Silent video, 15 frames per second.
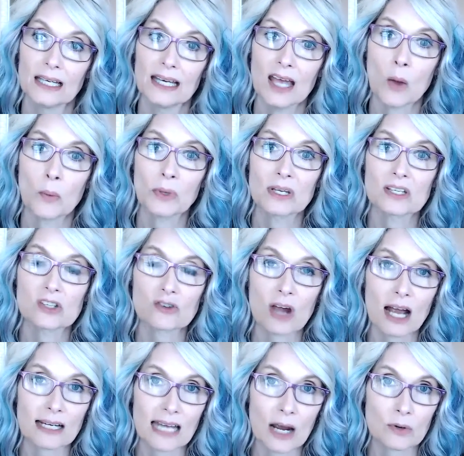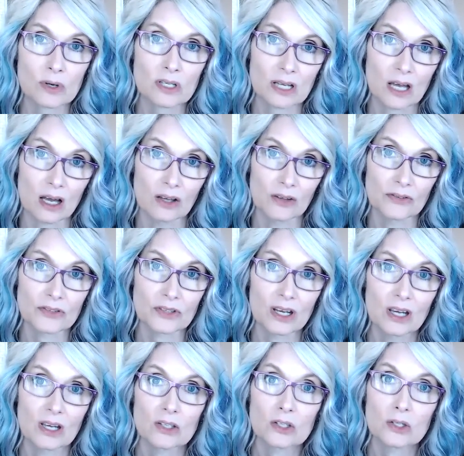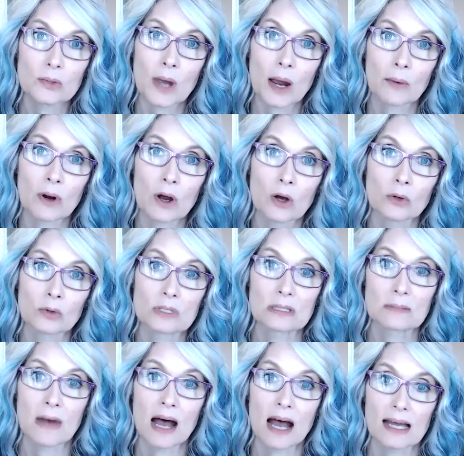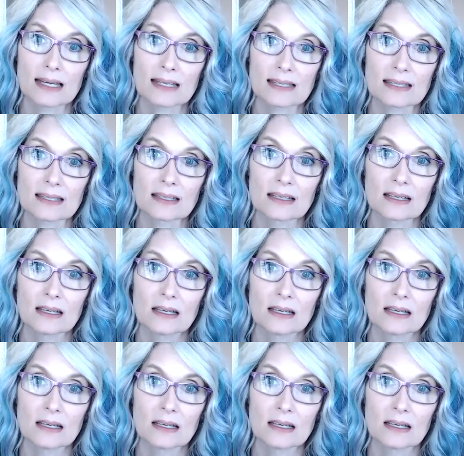And we distract ourselves to our own demise.